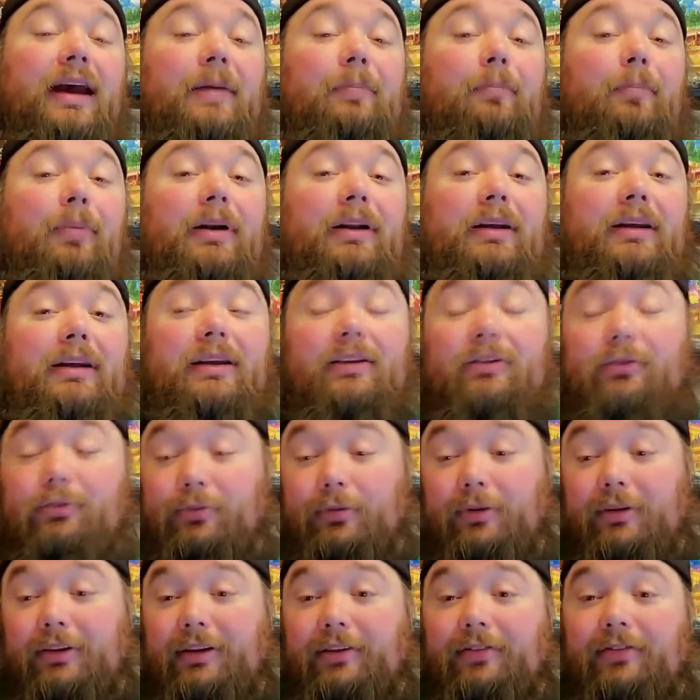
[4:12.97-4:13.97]
But he's
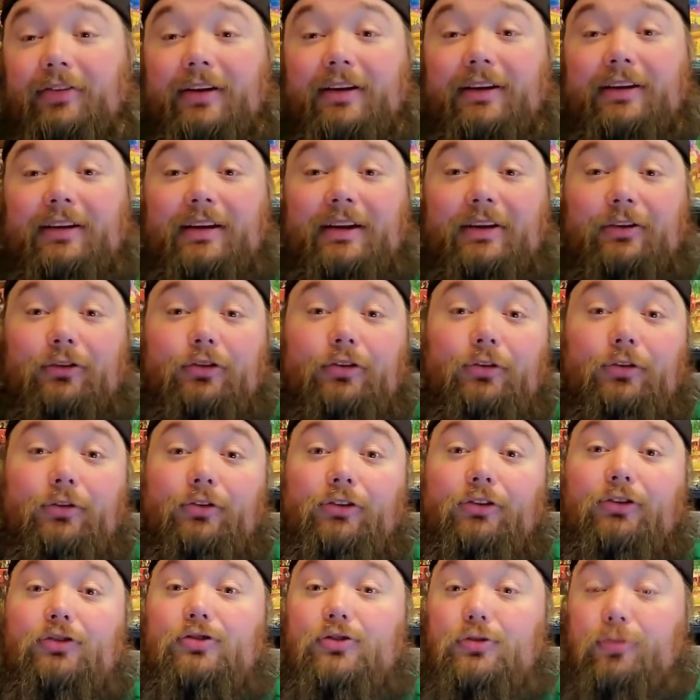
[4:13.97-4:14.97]
really fun to
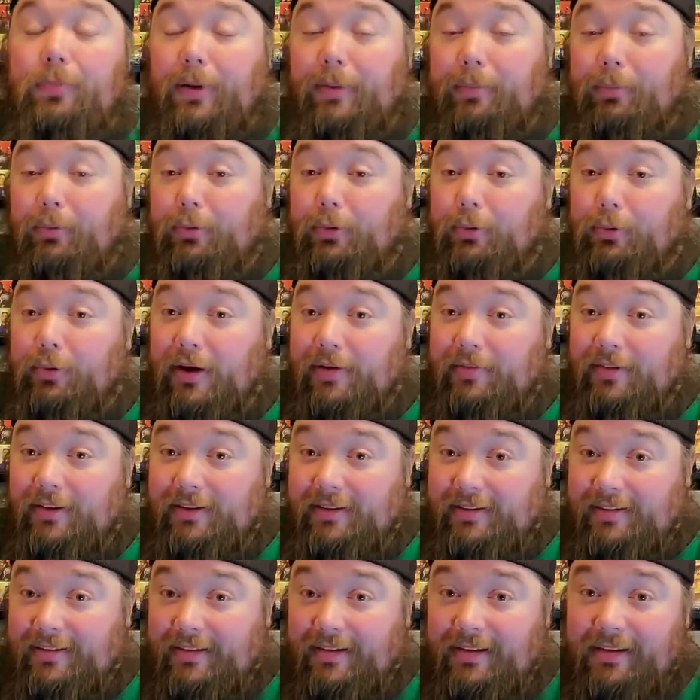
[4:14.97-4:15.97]
introduce new people who
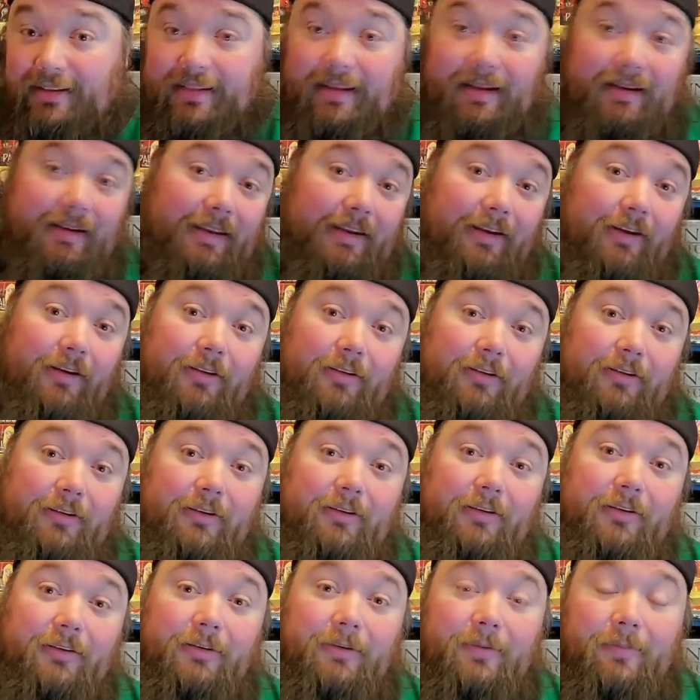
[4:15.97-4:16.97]
haven't seen that
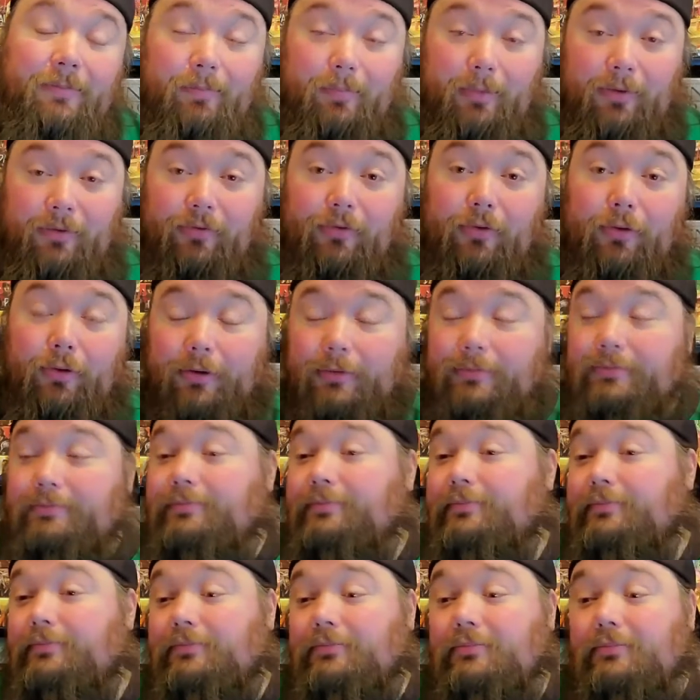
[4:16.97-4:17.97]
character before
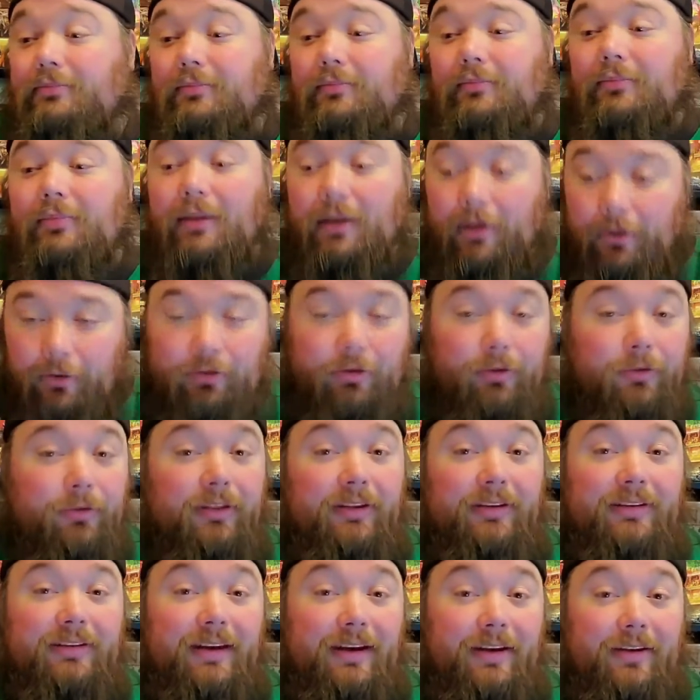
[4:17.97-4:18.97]
to
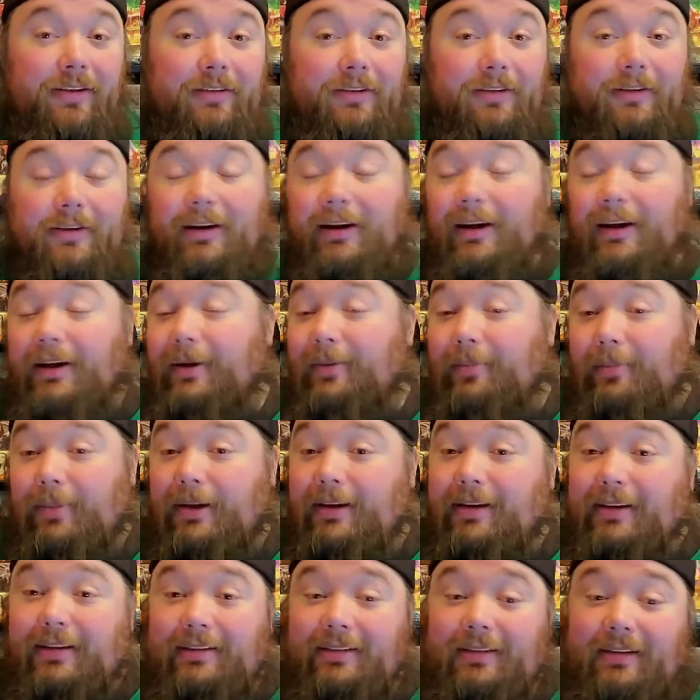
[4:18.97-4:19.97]
this character,
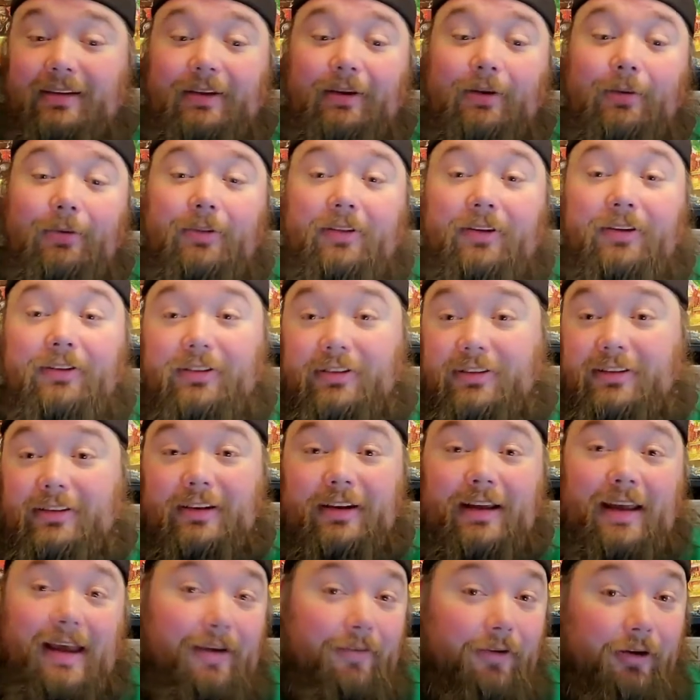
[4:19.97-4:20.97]
because they're just going
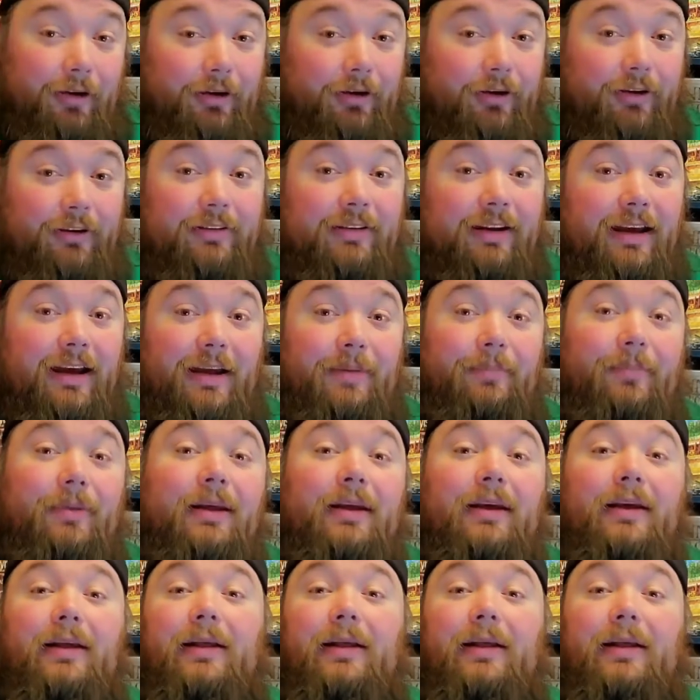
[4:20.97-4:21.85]
to have a good time.